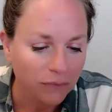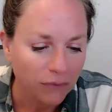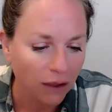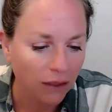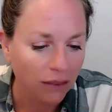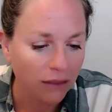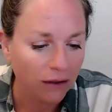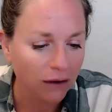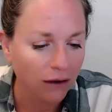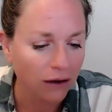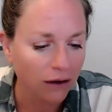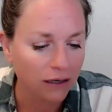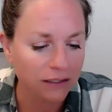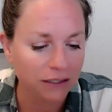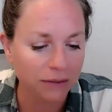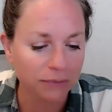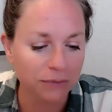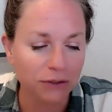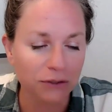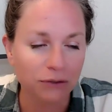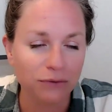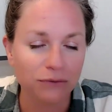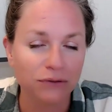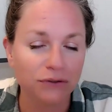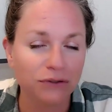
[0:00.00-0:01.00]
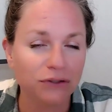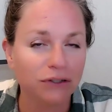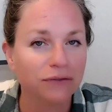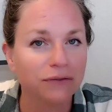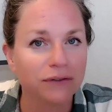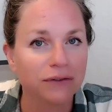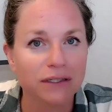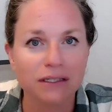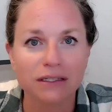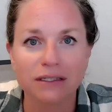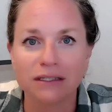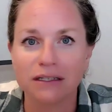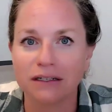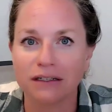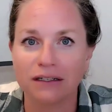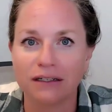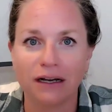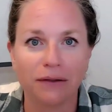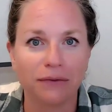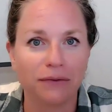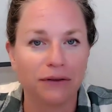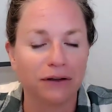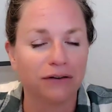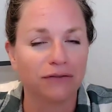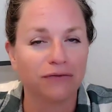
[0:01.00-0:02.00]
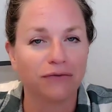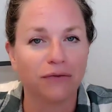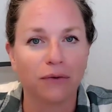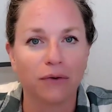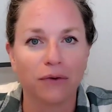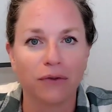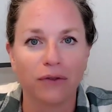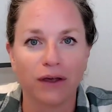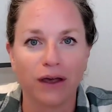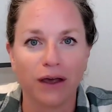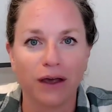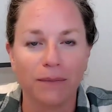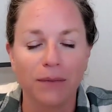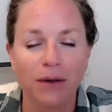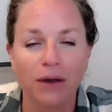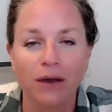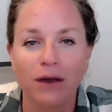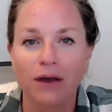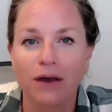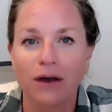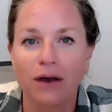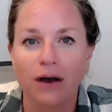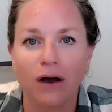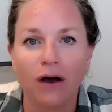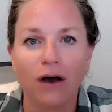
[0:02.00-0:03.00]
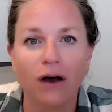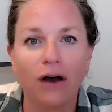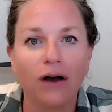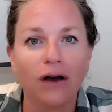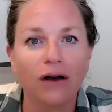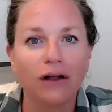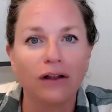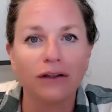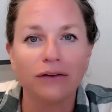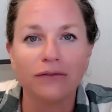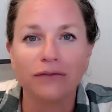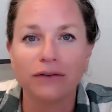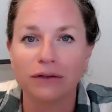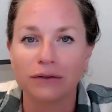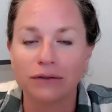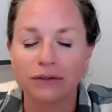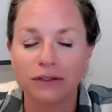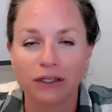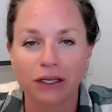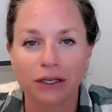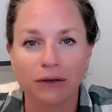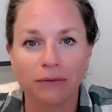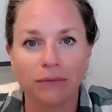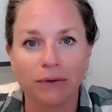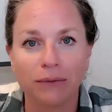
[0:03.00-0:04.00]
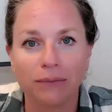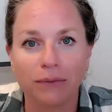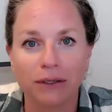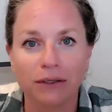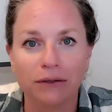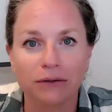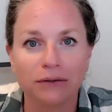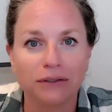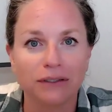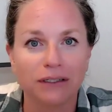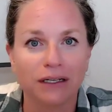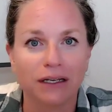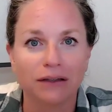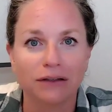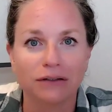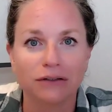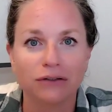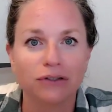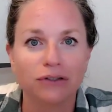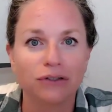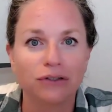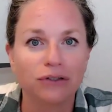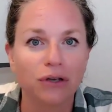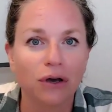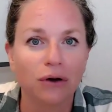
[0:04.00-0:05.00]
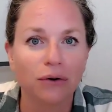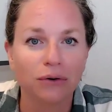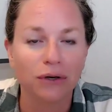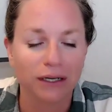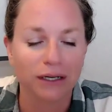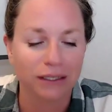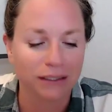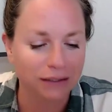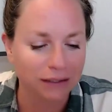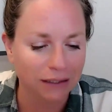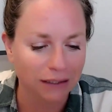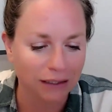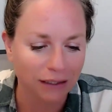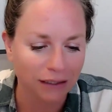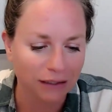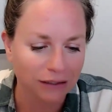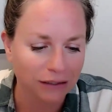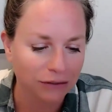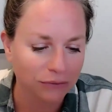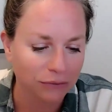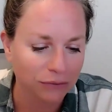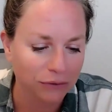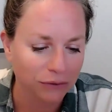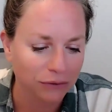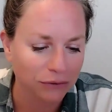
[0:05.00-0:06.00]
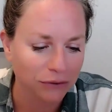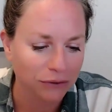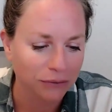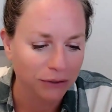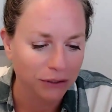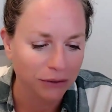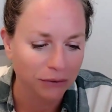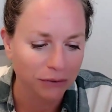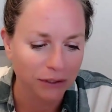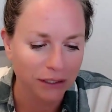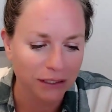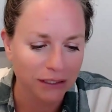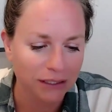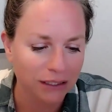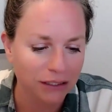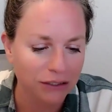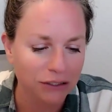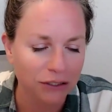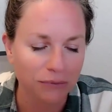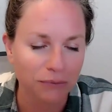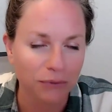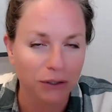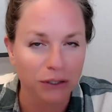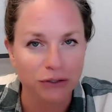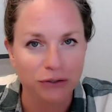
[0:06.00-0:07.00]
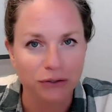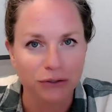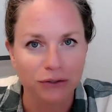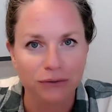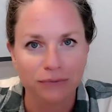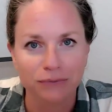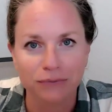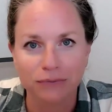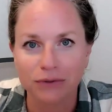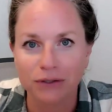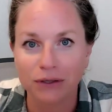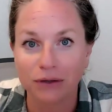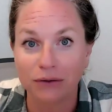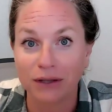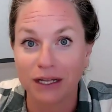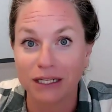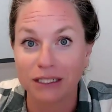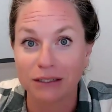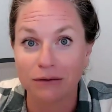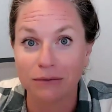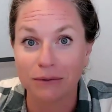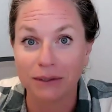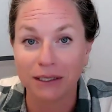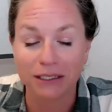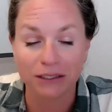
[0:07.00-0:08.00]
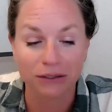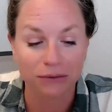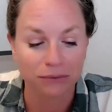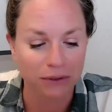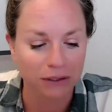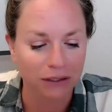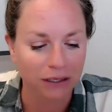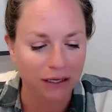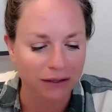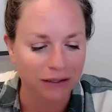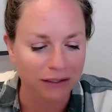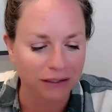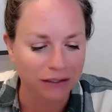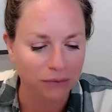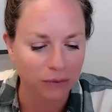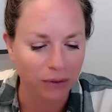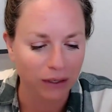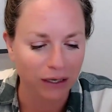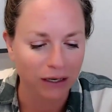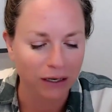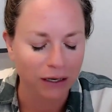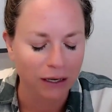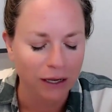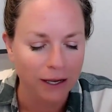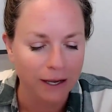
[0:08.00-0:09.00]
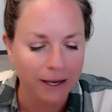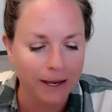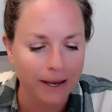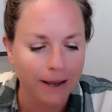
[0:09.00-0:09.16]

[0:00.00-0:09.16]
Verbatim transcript: the awesome student services that are out there for them, all of those can be bundled together so nicely into an or orientation module. So that's what we get to work on this week.